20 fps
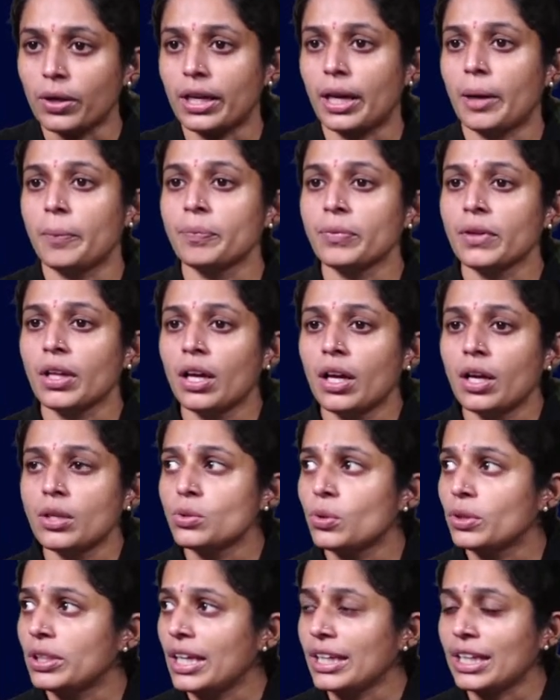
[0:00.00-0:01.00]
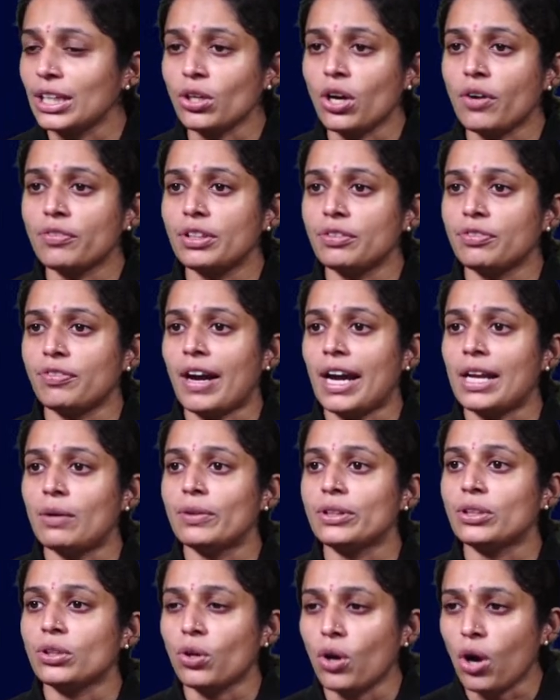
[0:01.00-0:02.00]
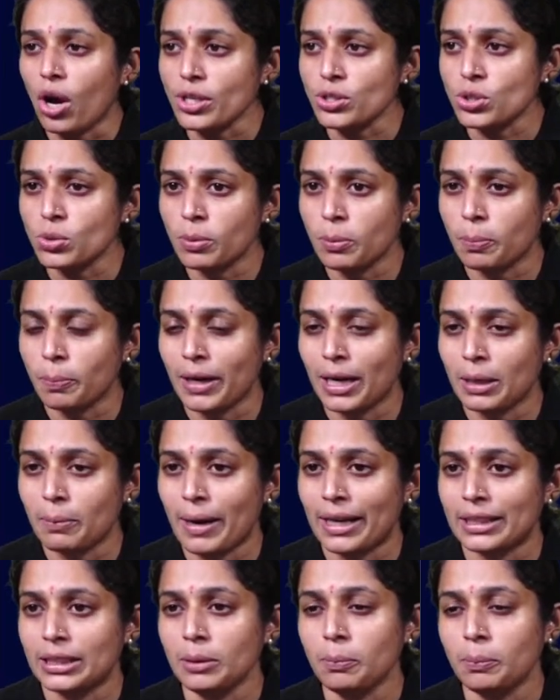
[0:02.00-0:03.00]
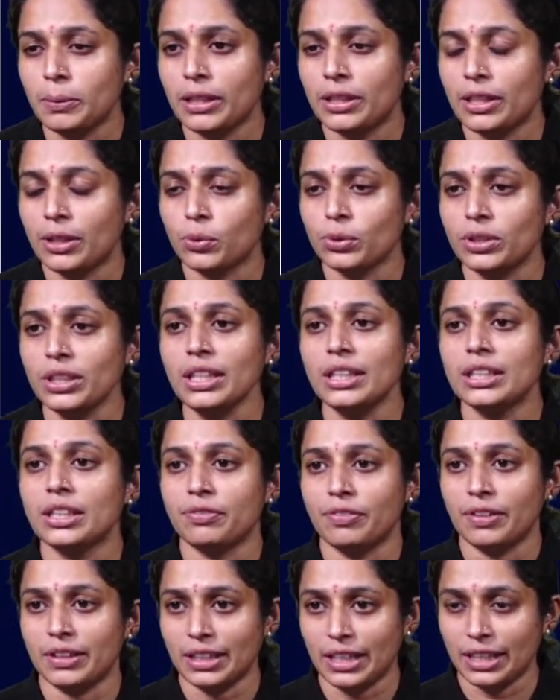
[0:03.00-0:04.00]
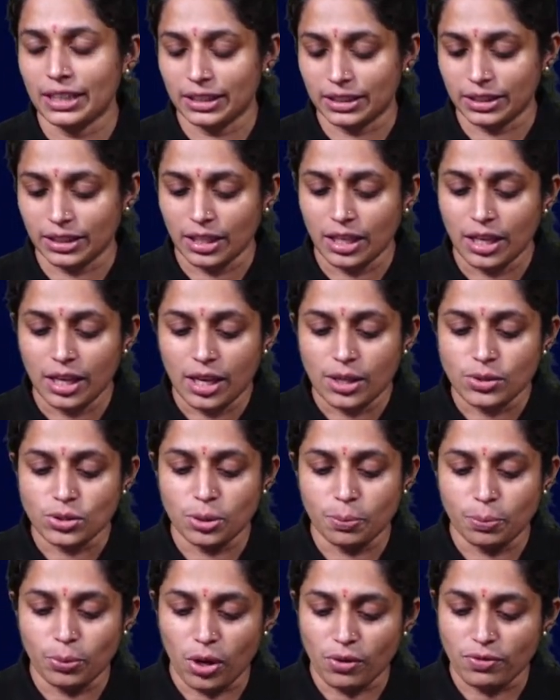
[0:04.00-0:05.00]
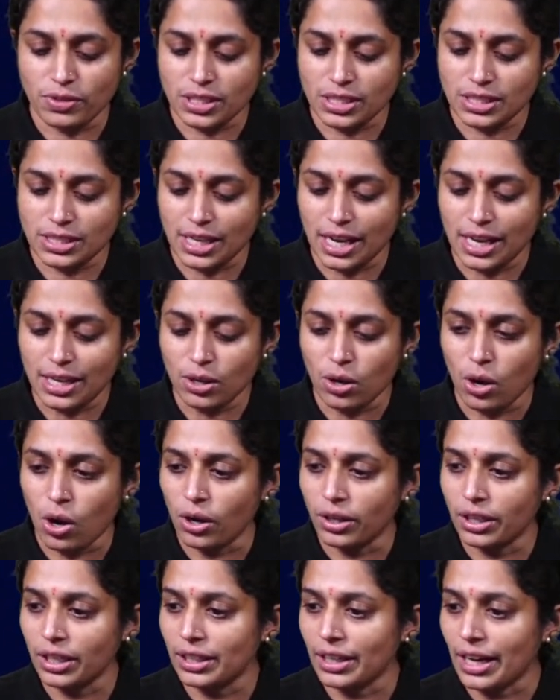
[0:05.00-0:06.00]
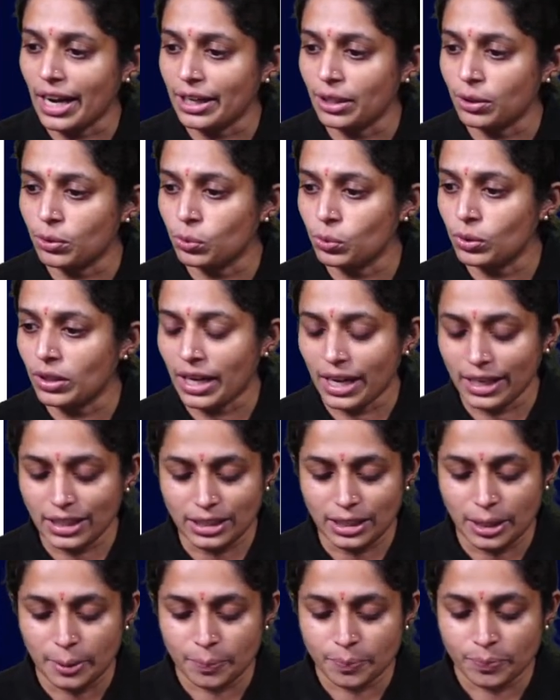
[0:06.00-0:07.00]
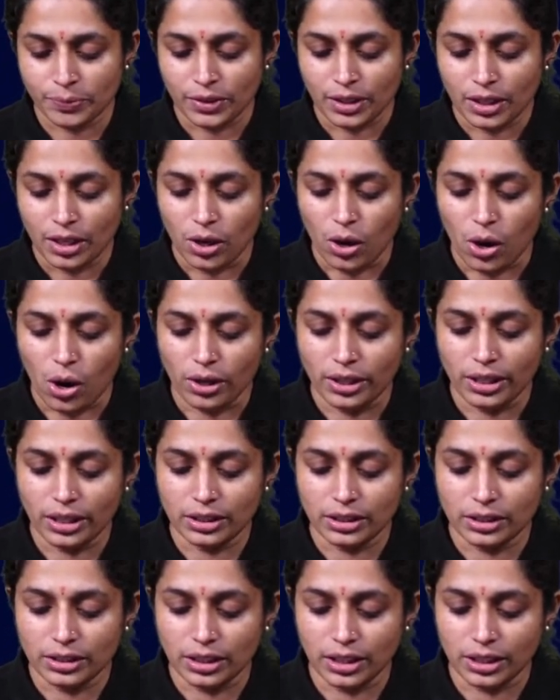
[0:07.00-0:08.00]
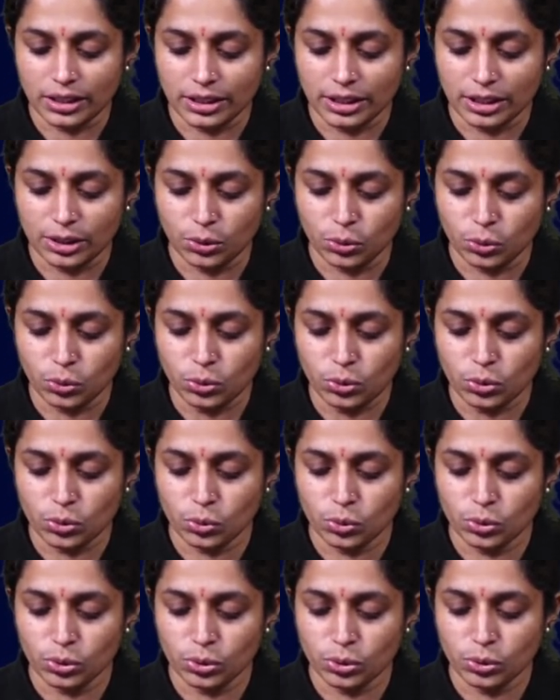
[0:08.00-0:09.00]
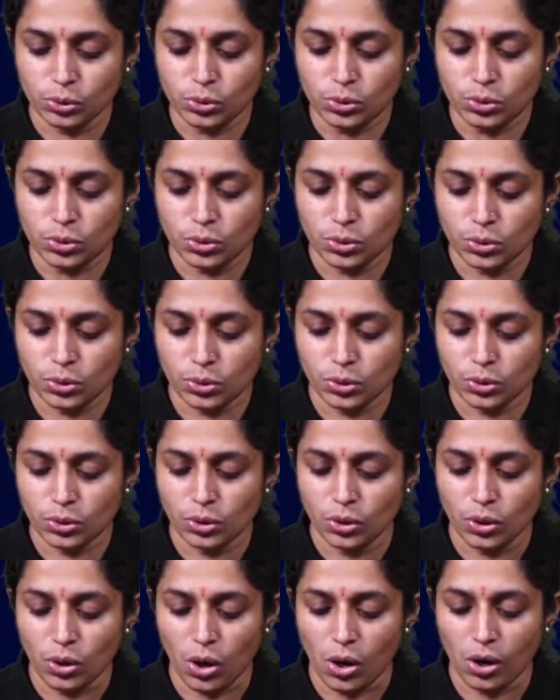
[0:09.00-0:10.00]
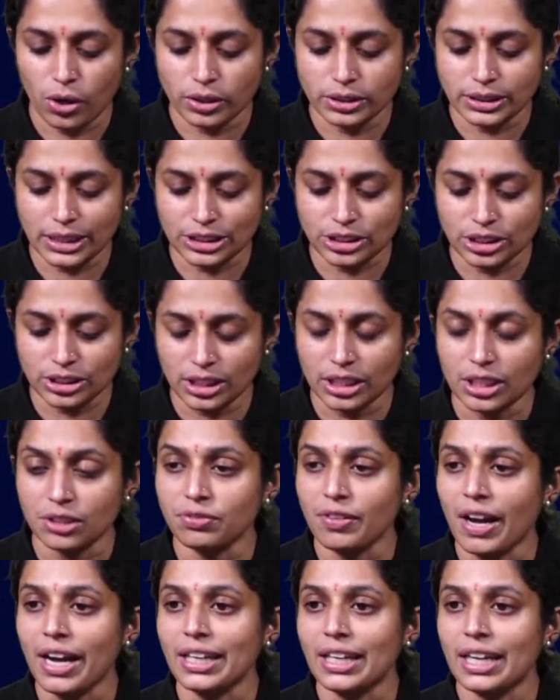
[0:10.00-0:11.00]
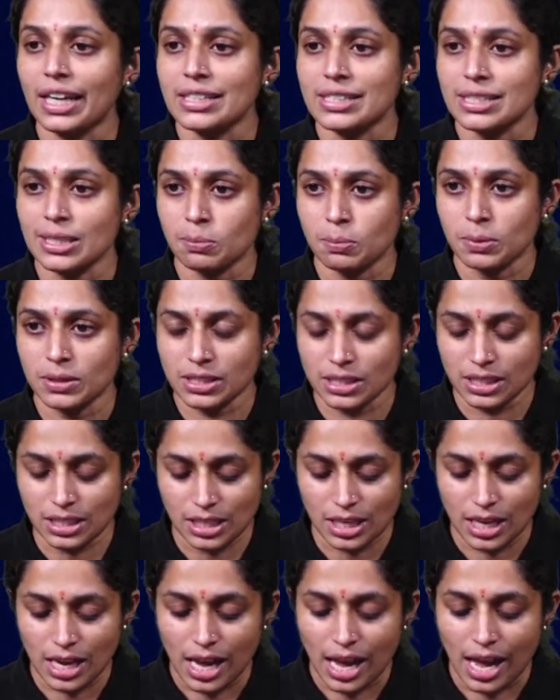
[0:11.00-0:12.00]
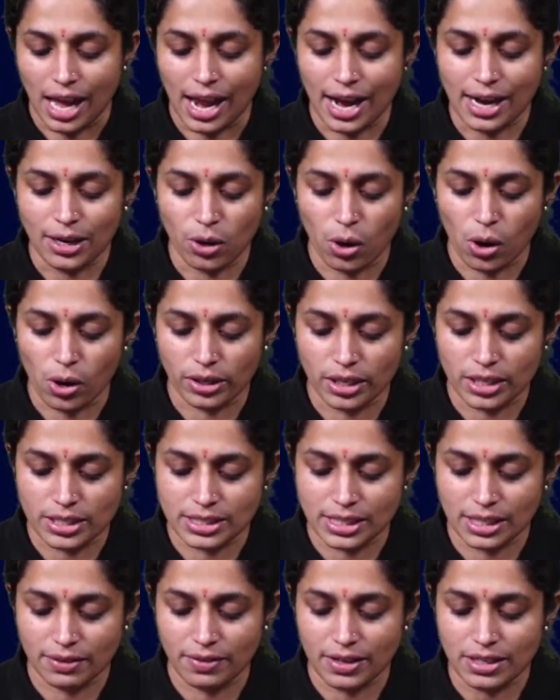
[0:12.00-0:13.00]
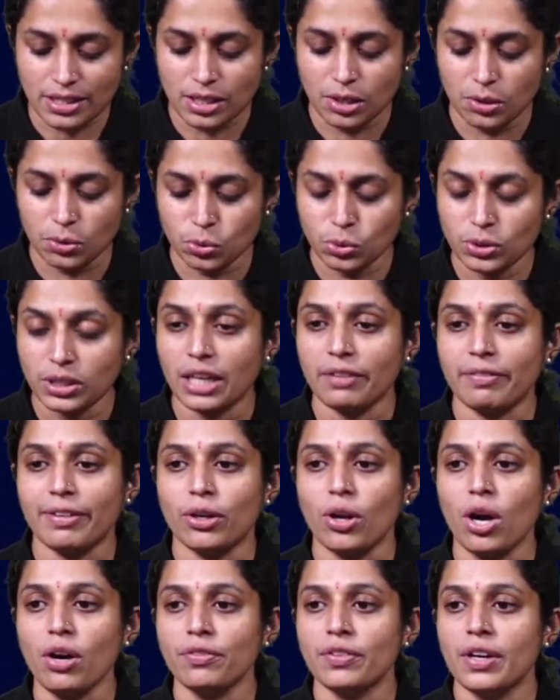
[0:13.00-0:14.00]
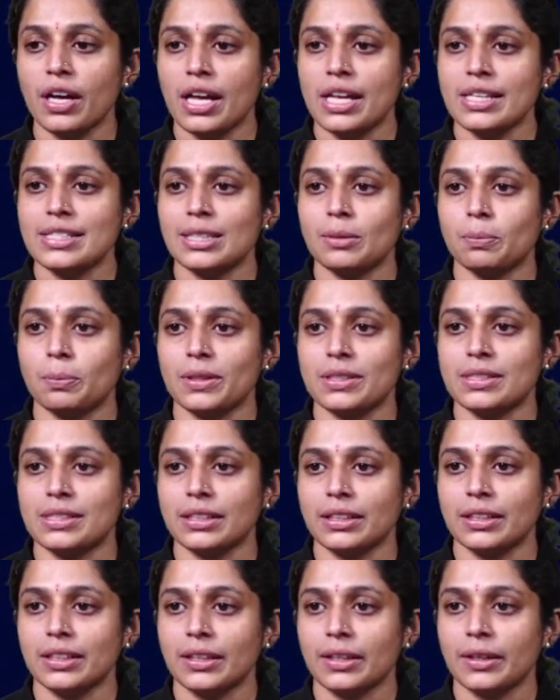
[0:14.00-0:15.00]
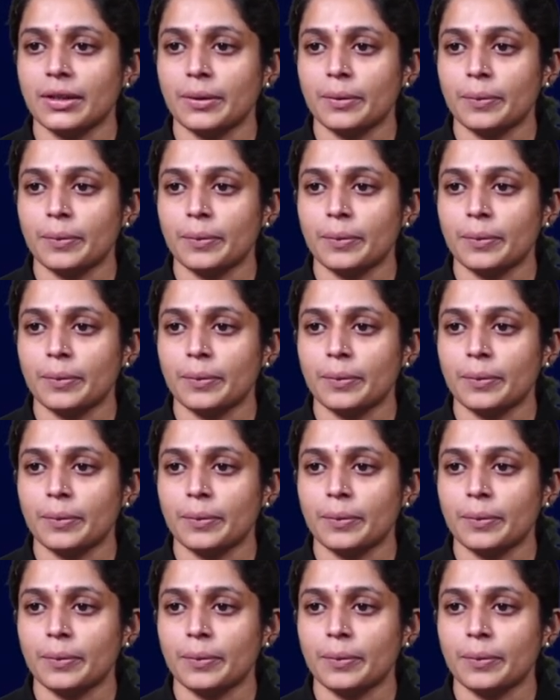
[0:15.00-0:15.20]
Okay. So taking off the file with cost to be paid by the pleader to the defendant. So the provisions are Order 9, Rule 9, Order 32, Rule 2, or Section 35A CPC, and Order 7, Rule 11 of CPC.